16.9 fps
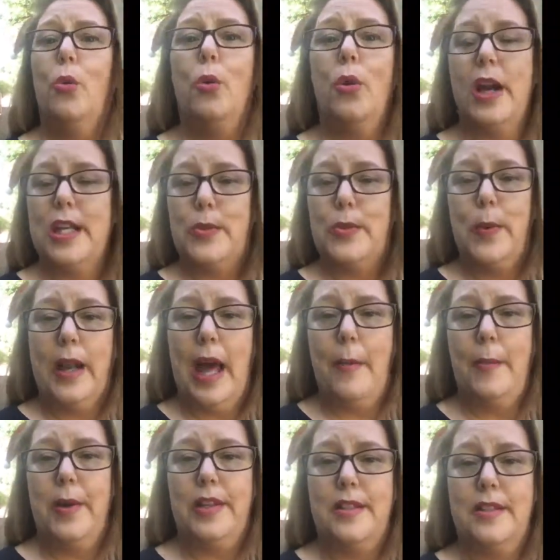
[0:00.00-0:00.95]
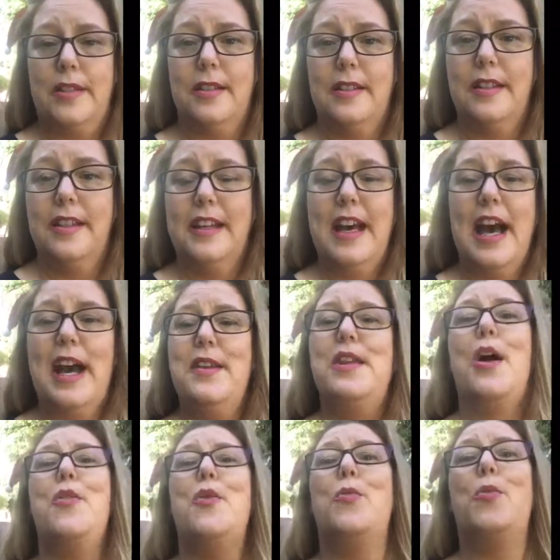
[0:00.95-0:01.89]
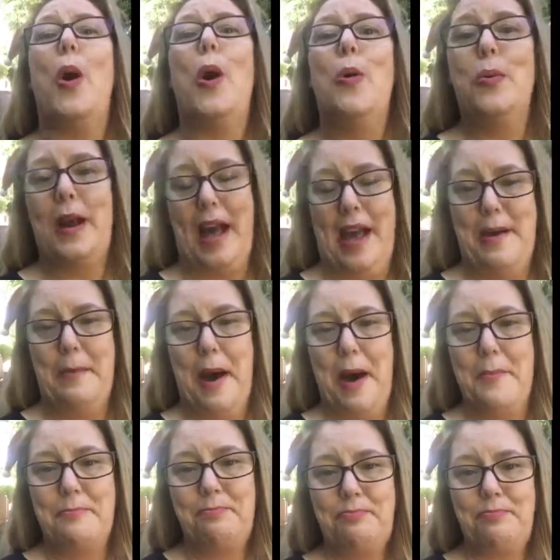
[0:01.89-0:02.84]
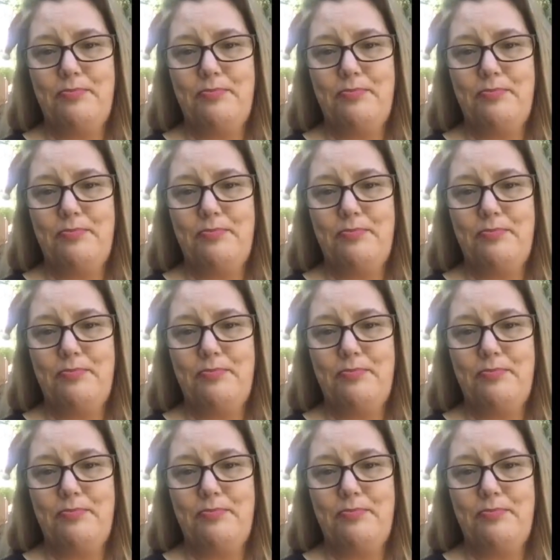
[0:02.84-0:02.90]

well, guess what happened? Another role came up.